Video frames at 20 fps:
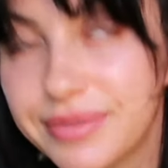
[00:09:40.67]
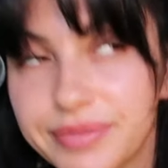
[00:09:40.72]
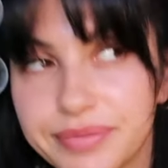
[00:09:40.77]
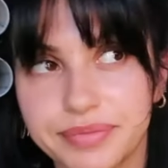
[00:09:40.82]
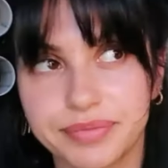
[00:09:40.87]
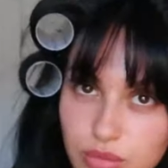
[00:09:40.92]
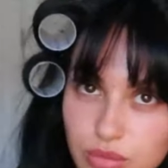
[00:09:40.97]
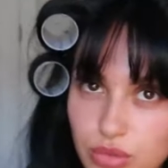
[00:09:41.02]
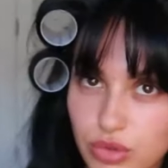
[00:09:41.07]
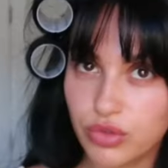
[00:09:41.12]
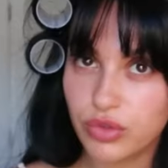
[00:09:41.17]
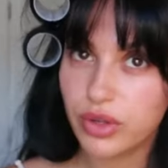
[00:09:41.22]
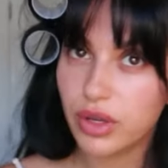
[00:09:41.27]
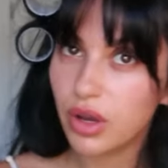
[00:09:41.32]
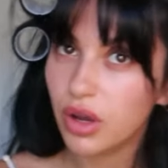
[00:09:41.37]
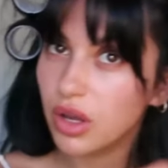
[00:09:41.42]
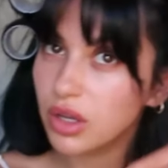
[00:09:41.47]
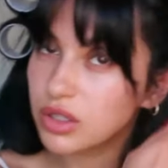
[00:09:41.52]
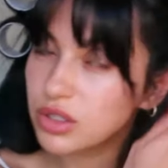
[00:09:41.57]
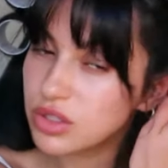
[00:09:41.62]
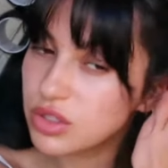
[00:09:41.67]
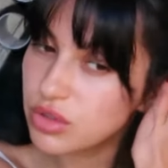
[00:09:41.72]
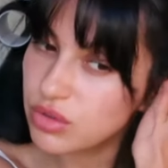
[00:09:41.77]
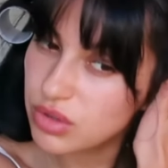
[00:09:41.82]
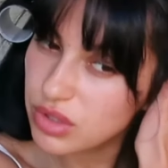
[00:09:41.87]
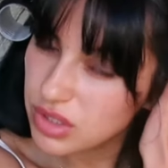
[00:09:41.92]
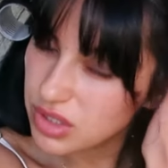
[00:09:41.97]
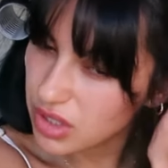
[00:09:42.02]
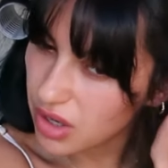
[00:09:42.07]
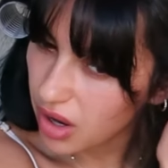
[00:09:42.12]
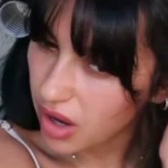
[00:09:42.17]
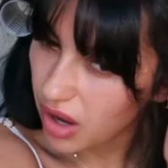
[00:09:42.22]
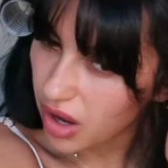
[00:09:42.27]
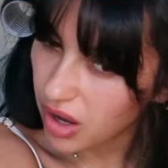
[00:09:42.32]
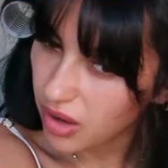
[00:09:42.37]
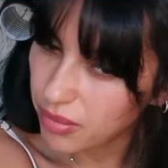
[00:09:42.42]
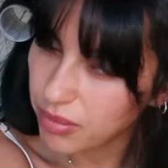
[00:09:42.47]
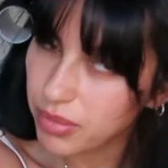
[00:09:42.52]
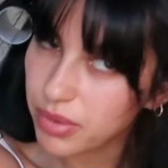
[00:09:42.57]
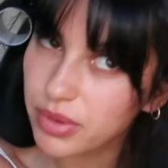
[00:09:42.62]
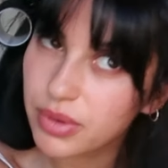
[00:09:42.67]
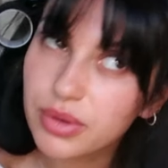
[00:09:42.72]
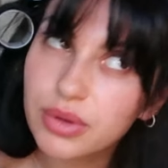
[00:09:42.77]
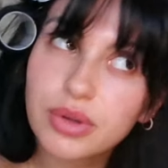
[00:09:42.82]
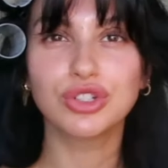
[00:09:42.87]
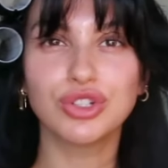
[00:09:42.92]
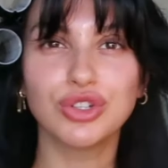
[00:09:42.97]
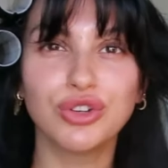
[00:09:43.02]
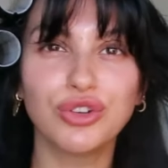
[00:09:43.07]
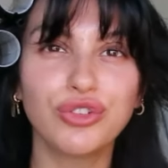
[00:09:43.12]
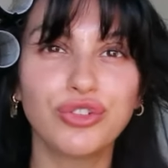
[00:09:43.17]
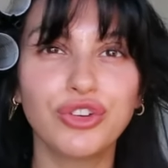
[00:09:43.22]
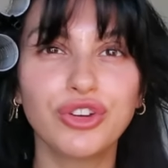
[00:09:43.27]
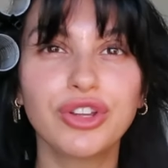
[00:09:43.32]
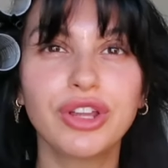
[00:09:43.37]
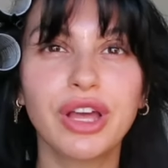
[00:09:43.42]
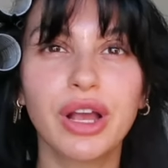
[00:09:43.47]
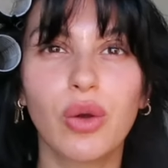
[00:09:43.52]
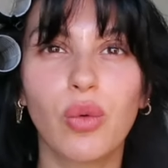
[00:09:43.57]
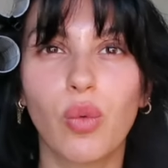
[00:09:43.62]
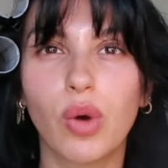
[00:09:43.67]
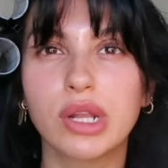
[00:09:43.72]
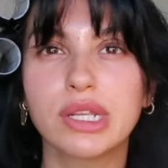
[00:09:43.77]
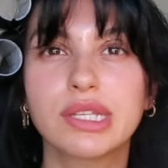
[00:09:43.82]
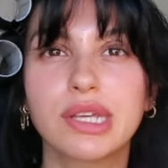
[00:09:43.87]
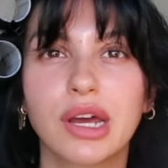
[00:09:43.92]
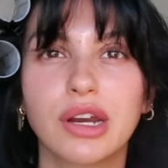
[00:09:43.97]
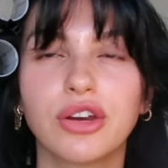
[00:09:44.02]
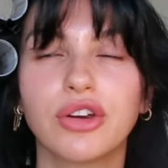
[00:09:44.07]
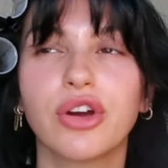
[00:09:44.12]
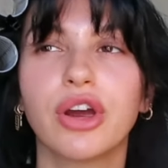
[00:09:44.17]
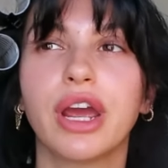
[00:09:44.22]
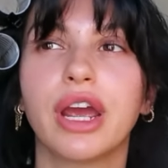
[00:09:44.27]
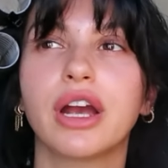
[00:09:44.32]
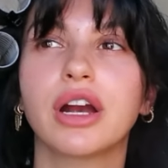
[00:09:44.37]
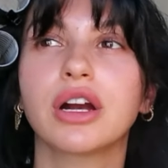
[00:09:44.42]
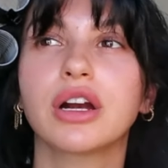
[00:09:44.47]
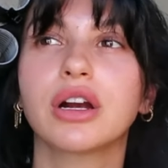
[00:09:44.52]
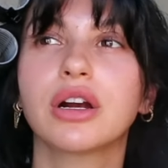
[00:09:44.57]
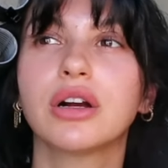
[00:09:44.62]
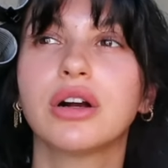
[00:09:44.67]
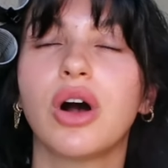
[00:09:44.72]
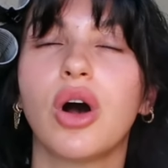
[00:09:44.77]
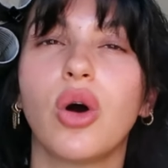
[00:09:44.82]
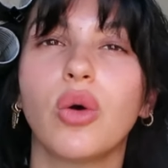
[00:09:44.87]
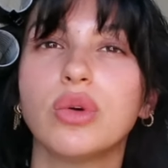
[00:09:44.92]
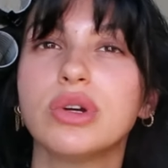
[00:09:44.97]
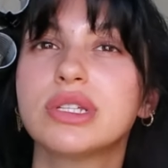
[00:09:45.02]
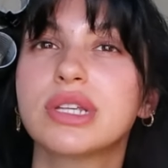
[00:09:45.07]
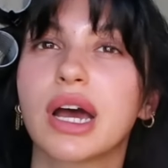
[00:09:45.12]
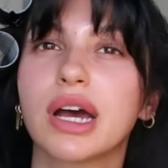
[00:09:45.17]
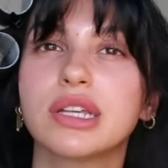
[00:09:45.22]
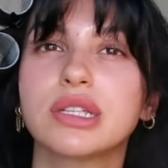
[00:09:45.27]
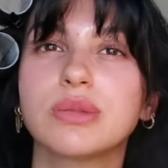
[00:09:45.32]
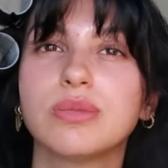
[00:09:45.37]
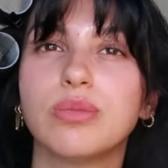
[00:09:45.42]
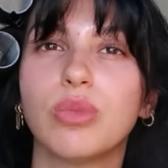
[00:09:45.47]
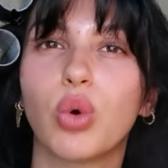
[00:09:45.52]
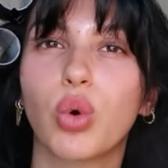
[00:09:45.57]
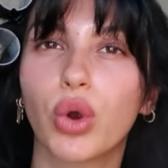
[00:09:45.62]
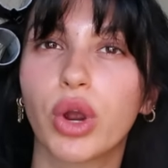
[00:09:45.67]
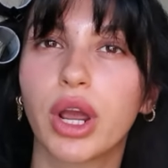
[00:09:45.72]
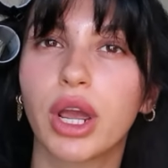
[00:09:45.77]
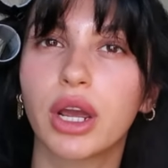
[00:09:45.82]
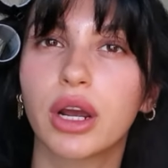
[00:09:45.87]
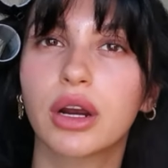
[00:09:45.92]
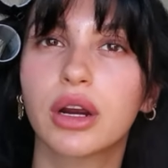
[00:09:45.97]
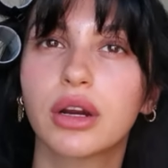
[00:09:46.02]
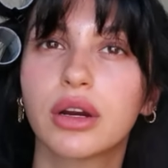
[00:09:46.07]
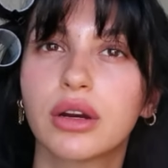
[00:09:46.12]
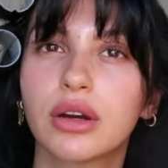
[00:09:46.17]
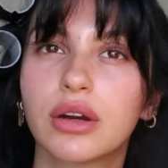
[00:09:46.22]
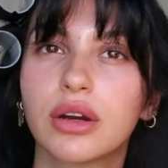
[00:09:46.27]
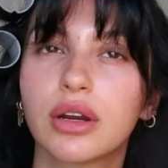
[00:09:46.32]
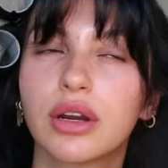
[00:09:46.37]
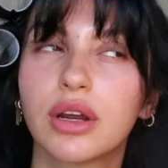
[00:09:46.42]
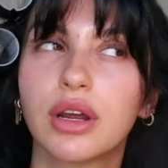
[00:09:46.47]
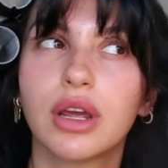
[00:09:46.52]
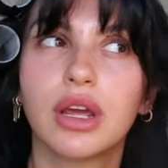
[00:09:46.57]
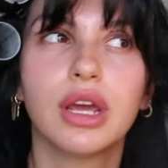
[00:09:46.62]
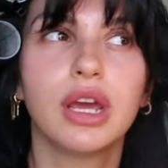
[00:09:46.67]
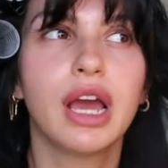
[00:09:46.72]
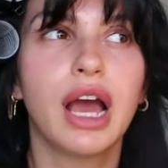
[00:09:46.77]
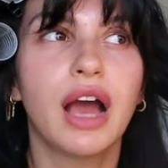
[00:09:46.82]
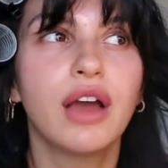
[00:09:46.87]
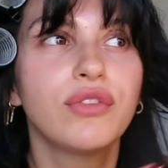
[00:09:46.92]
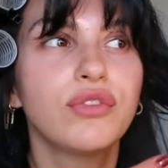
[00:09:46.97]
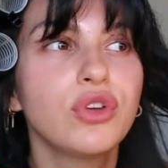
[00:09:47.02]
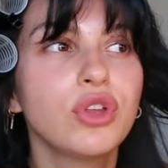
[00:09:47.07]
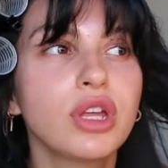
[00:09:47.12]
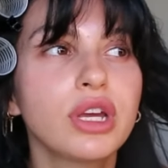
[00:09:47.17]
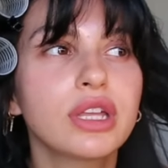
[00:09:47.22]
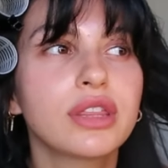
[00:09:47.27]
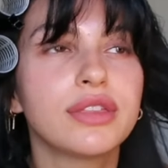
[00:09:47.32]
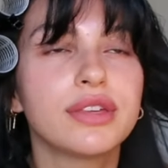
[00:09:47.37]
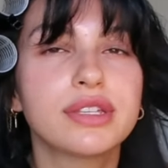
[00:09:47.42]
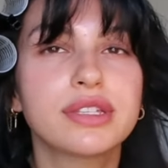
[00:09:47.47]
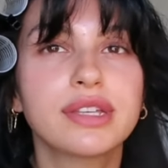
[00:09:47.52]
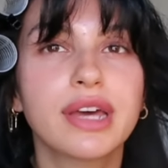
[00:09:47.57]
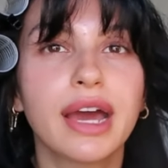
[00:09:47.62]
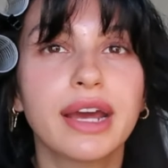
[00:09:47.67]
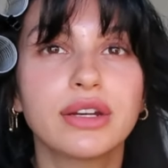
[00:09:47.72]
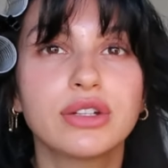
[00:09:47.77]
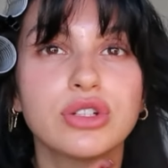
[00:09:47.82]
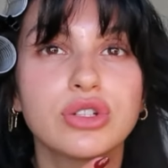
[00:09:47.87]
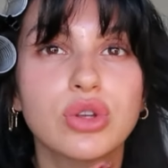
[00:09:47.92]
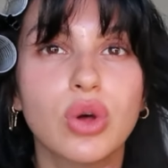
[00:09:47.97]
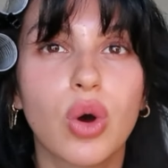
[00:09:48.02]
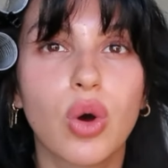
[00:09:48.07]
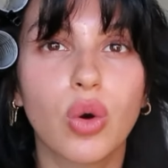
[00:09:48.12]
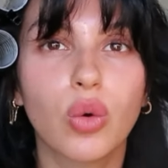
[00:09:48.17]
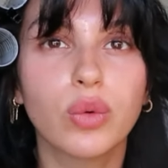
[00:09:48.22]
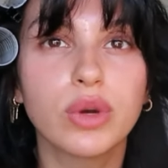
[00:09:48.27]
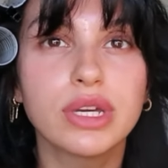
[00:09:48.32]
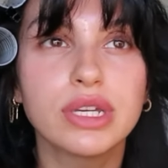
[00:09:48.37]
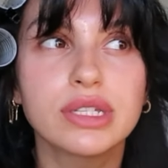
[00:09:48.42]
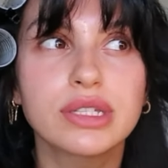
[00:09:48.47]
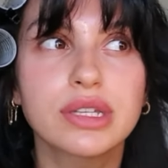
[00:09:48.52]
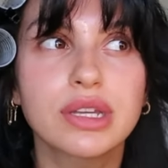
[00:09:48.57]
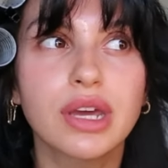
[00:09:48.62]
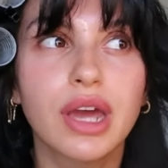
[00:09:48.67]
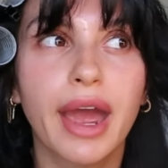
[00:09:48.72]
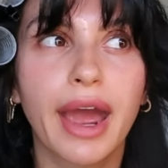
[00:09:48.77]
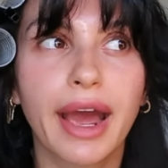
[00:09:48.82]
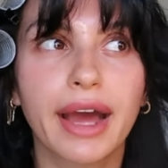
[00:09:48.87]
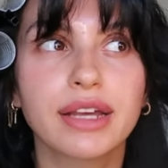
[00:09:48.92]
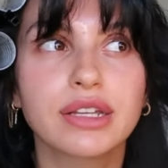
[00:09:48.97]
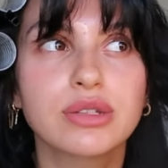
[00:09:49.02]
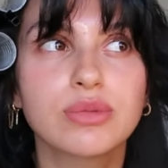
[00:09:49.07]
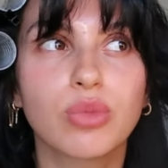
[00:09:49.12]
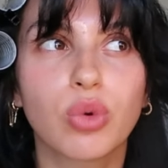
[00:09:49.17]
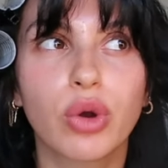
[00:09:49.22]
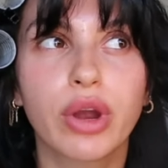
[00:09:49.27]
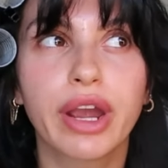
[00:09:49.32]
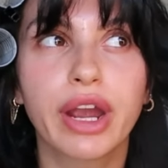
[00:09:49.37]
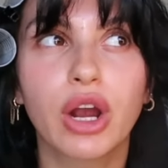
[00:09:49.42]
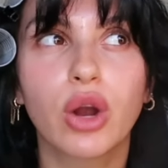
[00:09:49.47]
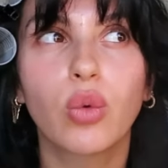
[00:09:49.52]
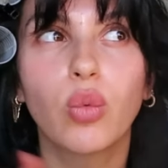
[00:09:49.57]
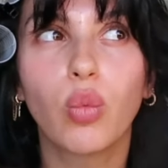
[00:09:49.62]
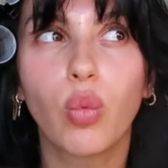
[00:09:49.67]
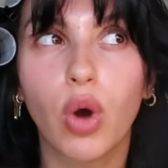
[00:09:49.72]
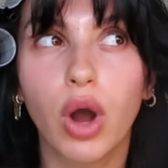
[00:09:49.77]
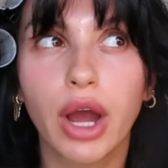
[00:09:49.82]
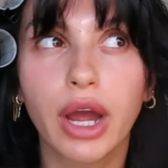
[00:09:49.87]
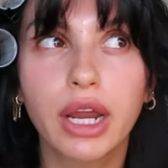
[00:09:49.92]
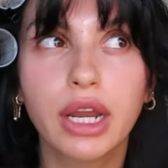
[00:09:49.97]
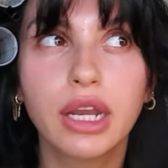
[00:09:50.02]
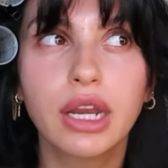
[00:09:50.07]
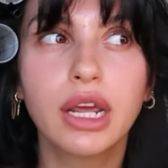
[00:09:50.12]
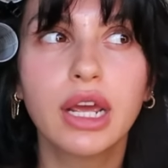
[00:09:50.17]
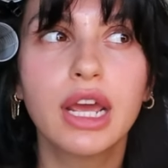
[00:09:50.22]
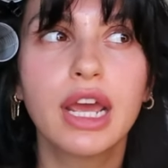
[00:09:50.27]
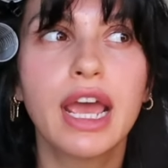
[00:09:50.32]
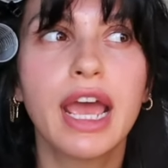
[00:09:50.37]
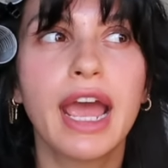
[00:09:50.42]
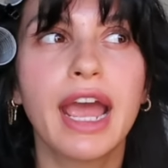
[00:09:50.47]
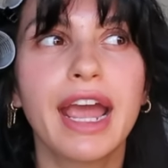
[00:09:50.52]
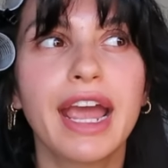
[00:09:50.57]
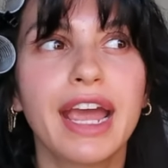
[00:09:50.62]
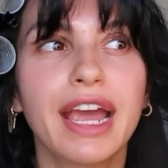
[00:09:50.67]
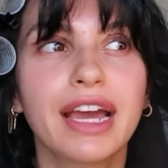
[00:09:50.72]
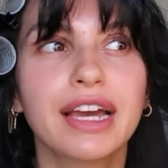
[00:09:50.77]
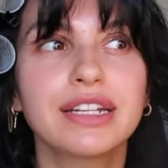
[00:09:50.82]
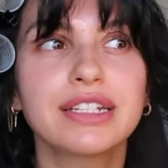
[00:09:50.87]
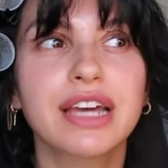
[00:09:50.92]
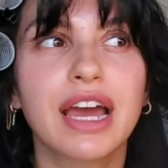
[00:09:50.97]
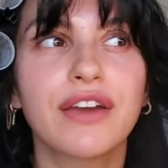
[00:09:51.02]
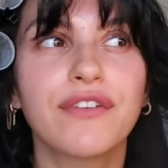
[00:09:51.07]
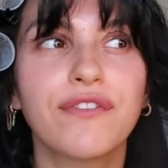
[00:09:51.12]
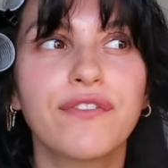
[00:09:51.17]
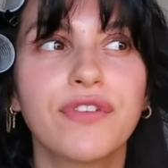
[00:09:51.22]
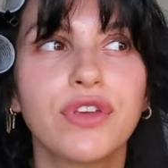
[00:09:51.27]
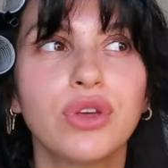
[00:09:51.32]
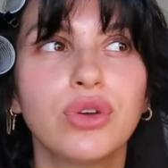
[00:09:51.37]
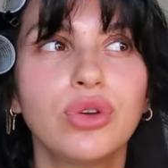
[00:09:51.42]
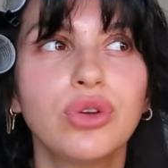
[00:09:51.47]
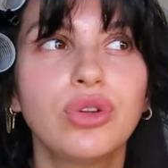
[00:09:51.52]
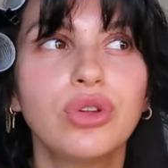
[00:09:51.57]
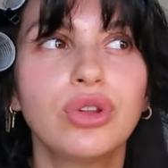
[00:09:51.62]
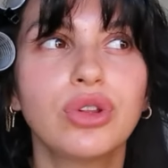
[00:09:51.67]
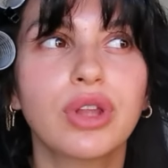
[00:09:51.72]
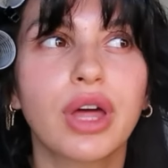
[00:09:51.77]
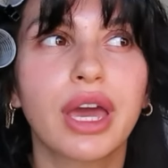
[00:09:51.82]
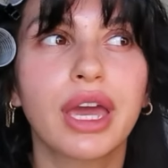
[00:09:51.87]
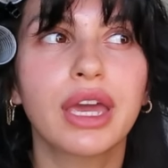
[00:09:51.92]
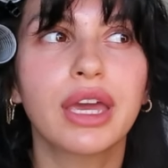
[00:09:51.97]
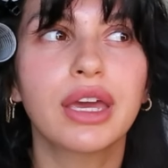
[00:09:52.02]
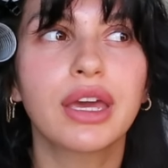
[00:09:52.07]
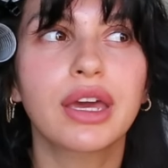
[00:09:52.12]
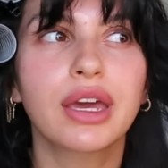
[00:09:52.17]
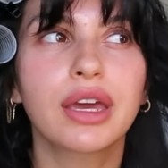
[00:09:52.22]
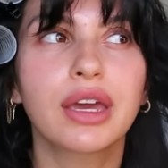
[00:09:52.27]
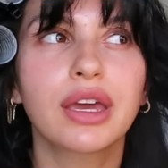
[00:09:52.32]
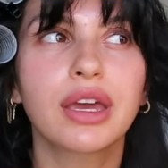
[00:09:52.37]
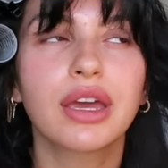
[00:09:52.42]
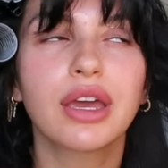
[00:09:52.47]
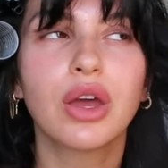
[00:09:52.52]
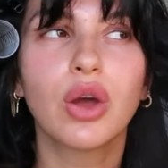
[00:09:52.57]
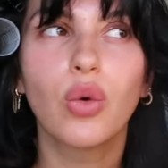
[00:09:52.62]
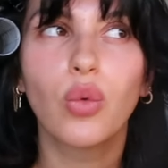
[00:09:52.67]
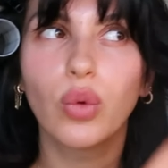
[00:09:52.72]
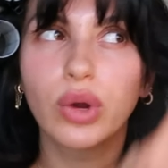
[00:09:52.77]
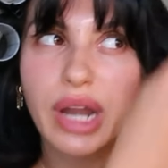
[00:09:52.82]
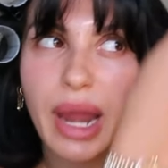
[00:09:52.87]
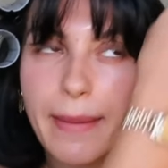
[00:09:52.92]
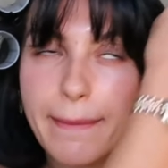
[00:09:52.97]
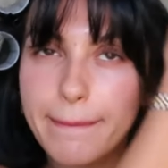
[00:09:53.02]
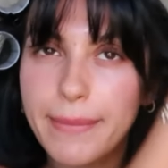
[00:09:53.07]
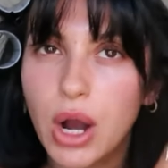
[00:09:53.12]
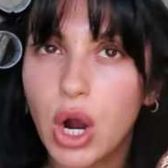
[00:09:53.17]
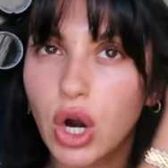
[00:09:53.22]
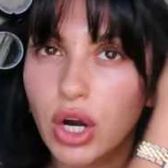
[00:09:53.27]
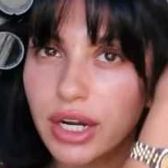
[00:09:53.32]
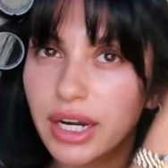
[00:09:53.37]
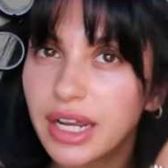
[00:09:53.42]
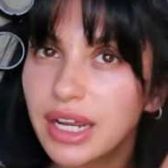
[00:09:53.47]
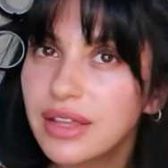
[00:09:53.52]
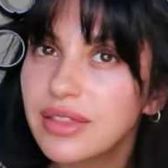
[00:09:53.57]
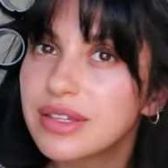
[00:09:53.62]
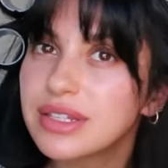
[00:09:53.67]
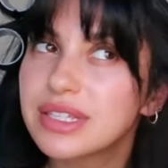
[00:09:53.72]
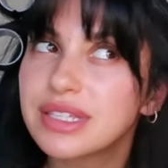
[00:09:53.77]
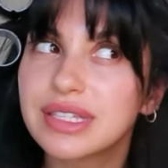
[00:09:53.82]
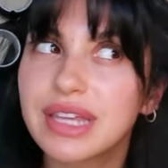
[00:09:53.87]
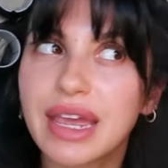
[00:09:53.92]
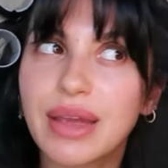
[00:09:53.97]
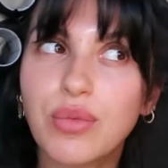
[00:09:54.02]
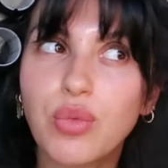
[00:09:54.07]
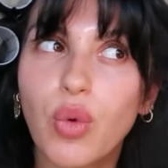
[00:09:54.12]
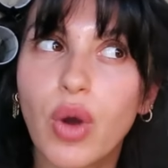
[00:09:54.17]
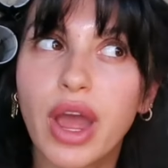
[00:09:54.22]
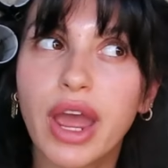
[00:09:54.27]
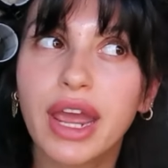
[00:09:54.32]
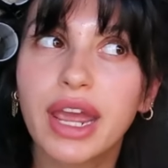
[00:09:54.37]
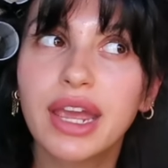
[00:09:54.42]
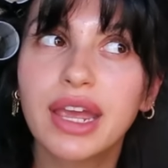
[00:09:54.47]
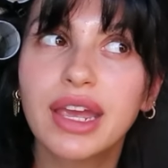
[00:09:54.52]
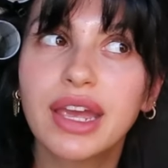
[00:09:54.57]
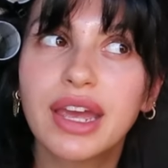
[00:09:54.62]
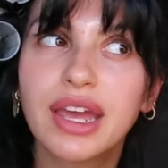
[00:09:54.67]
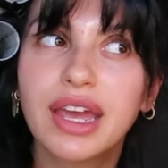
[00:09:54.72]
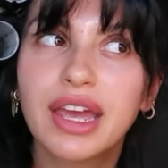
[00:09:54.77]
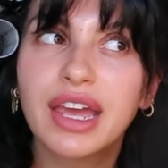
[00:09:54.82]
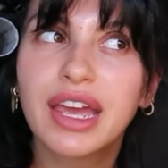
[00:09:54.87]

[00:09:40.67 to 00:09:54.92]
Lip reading: Moving on to the top. Do you feel like one side of your hair always has more hair? I feel like this side just always has more hair, one, and I feel like when I part it in the same way,